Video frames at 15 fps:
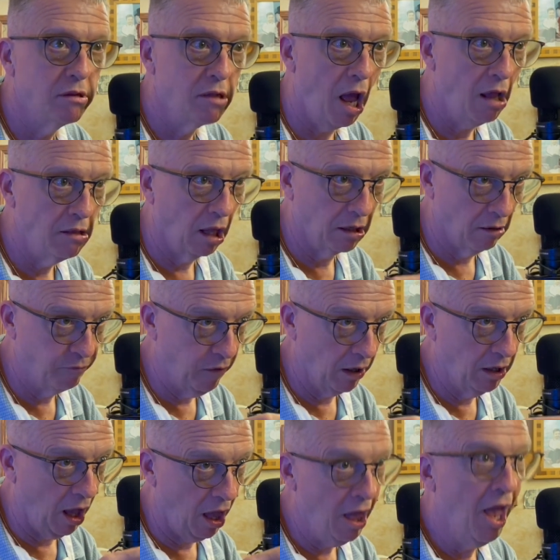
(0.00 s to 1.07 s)
day like if i
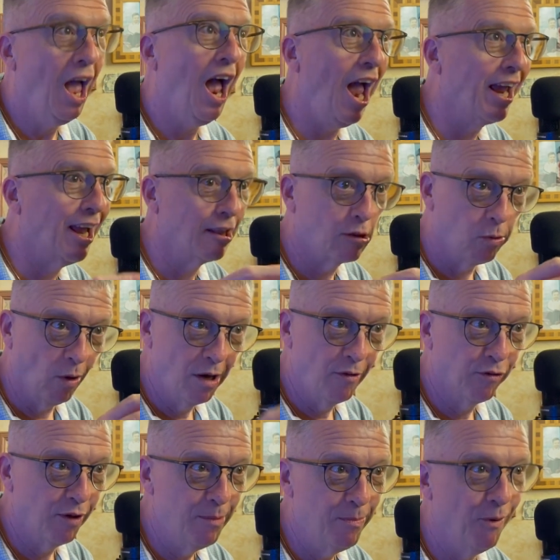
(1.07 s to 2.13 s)
got i get 20
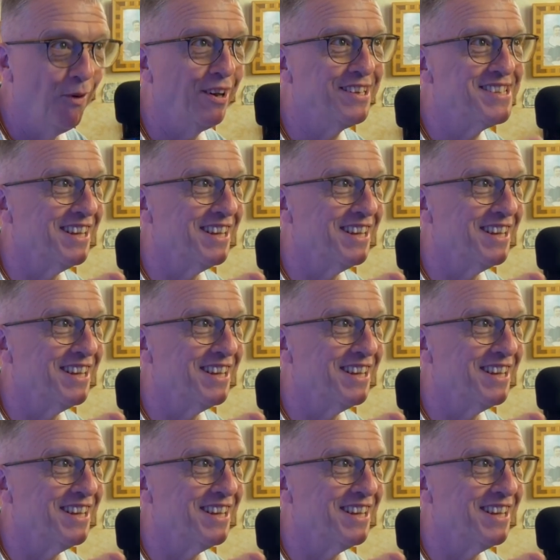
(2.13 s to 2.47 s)
free points